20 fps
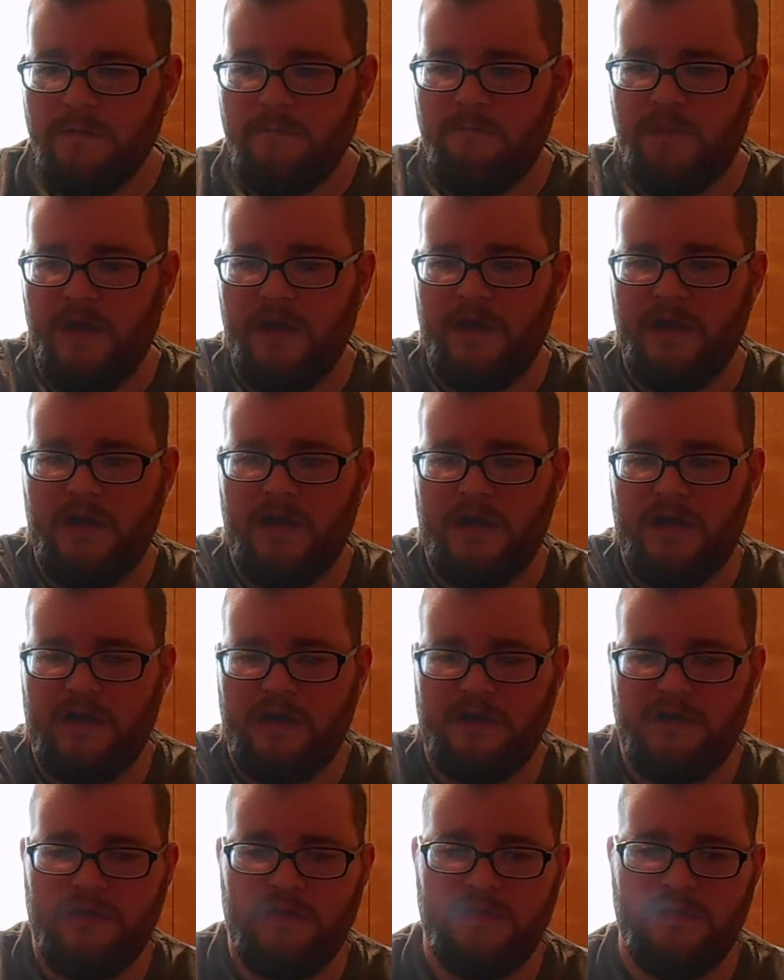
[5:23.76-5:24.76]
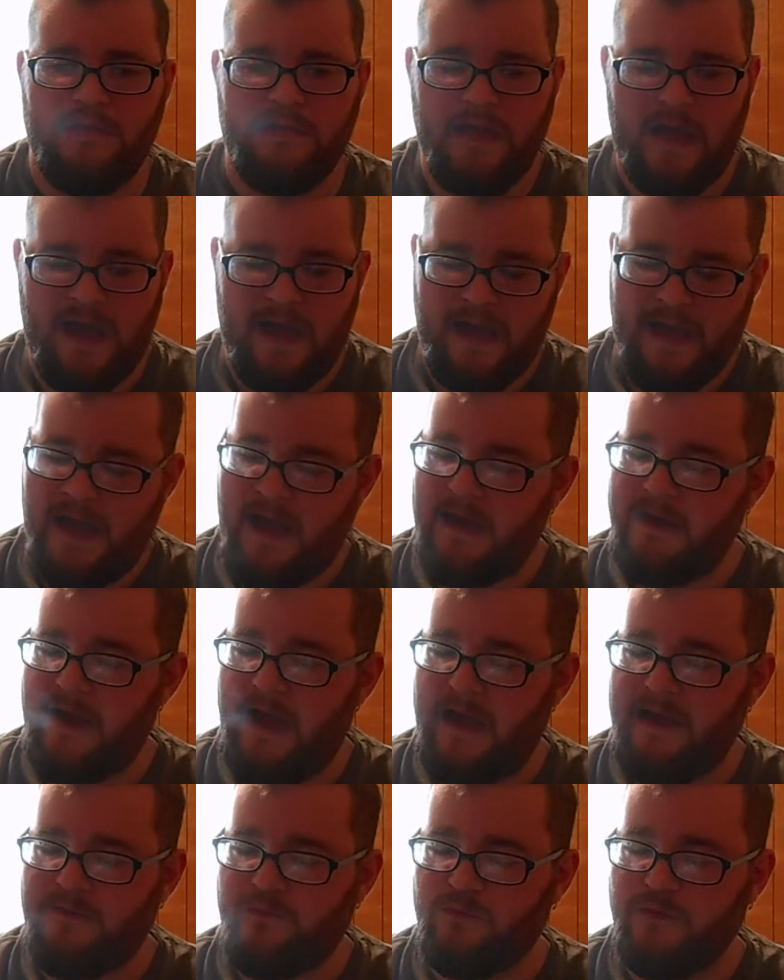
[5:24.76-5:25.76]
But
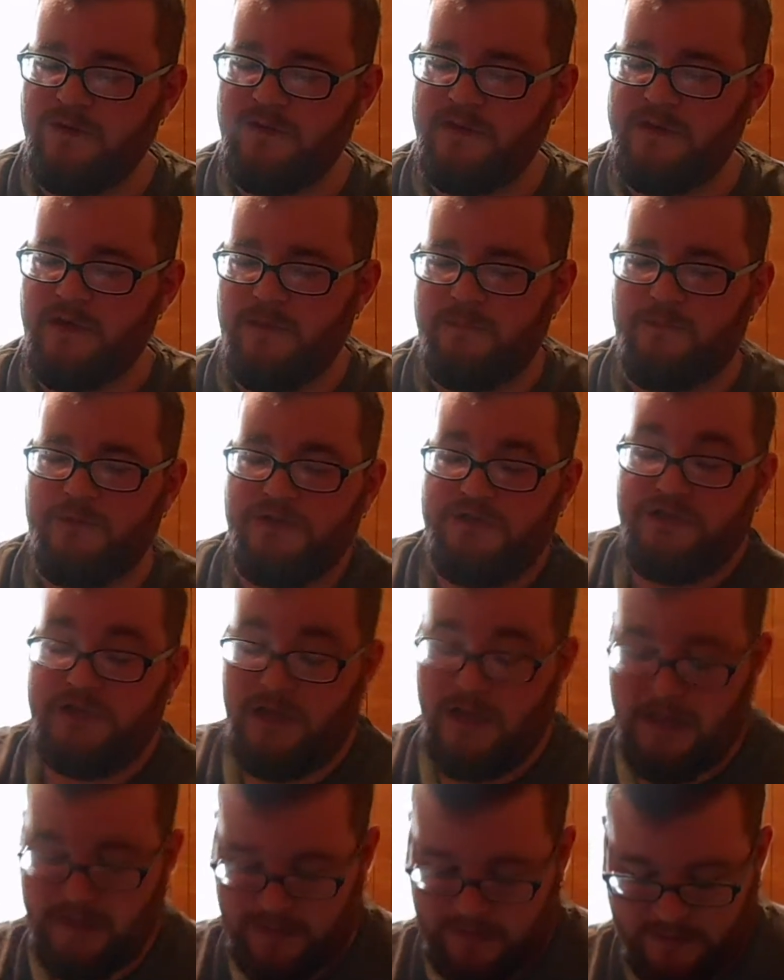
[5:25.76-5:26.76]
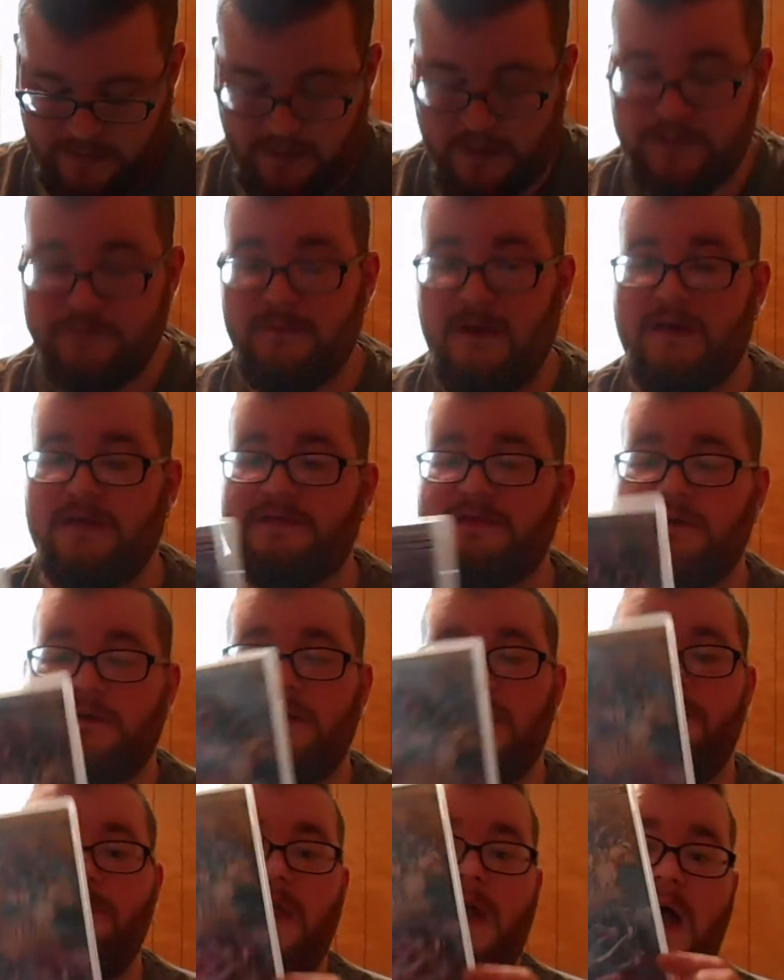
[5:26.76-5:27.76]
I really appreciate. There goes my
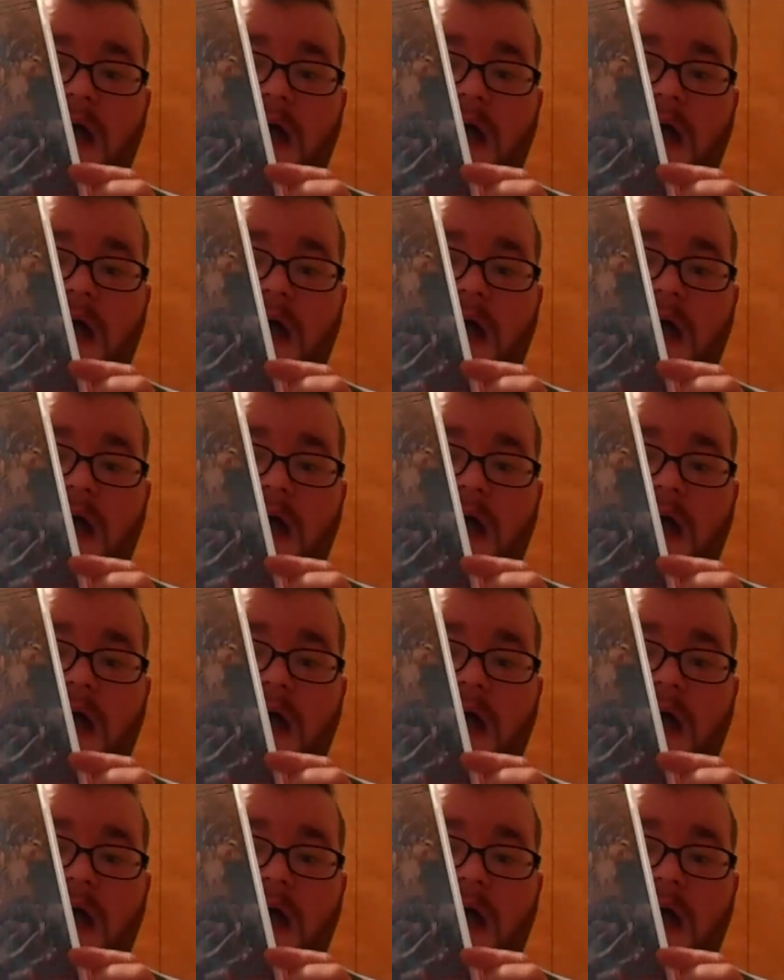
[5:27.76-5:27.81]
cigarette.